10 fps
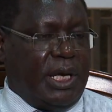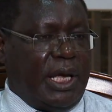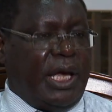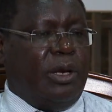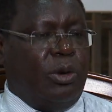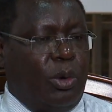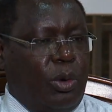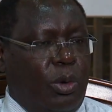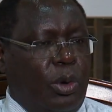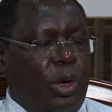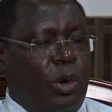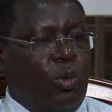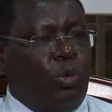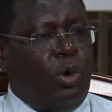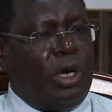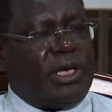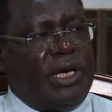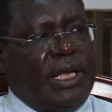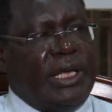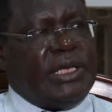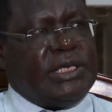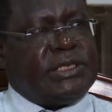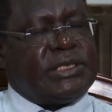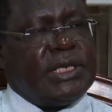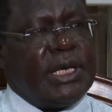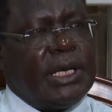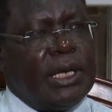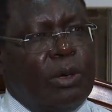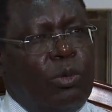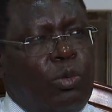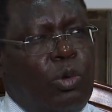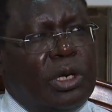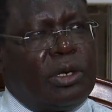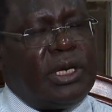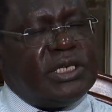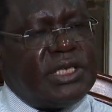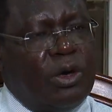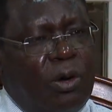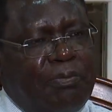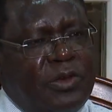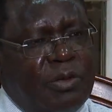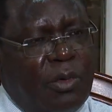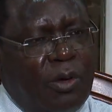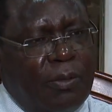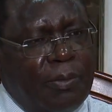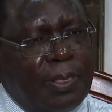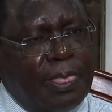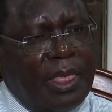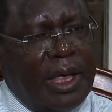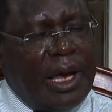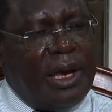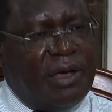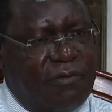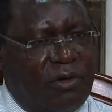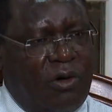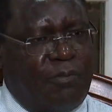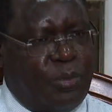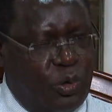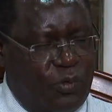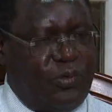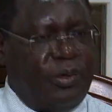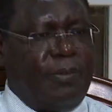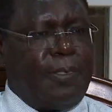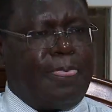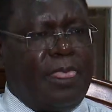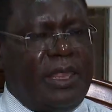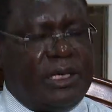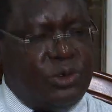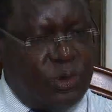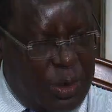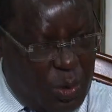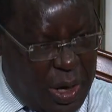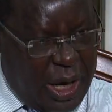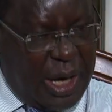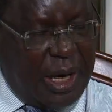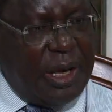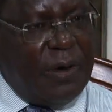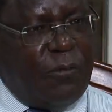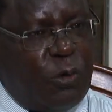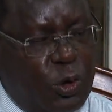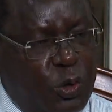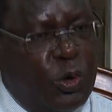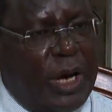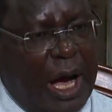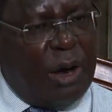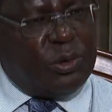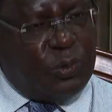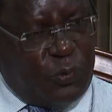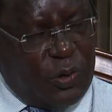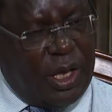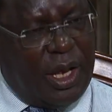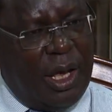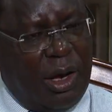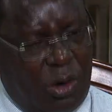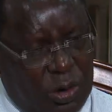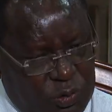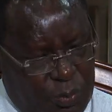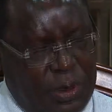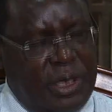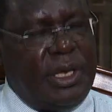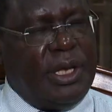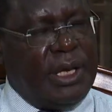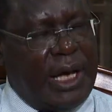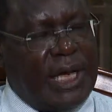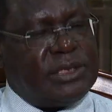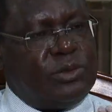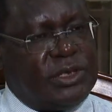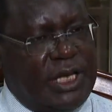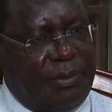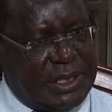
and know what is the optimal level of proof that you require for you now to feel or to be asked to step